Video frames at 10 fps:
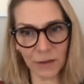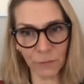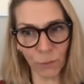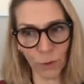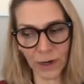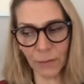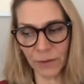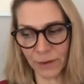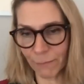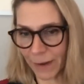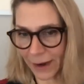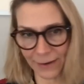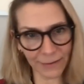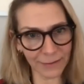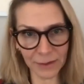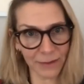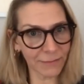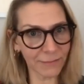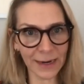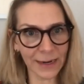of working within
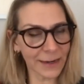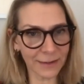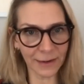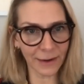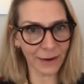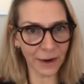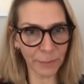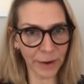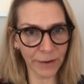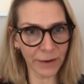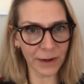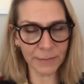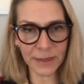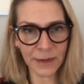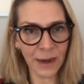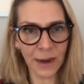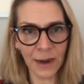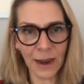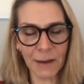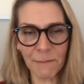mechanistic kind of paradigms
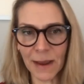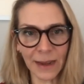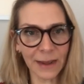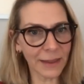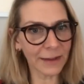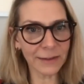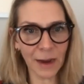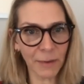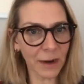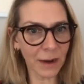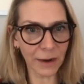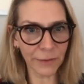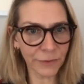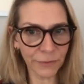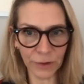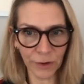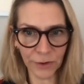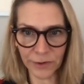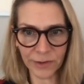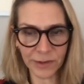and making things come alive for
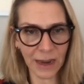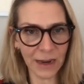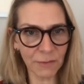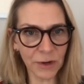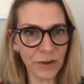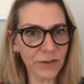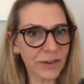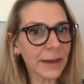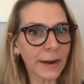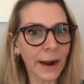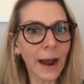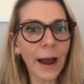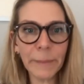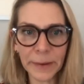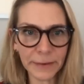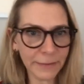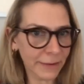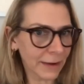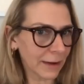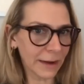learners. And when you see it happen,
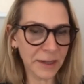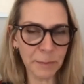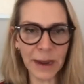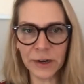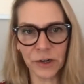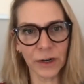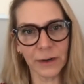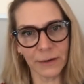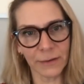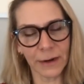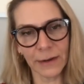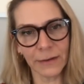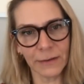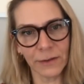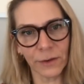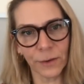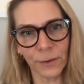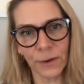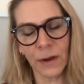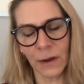it's magic, right? So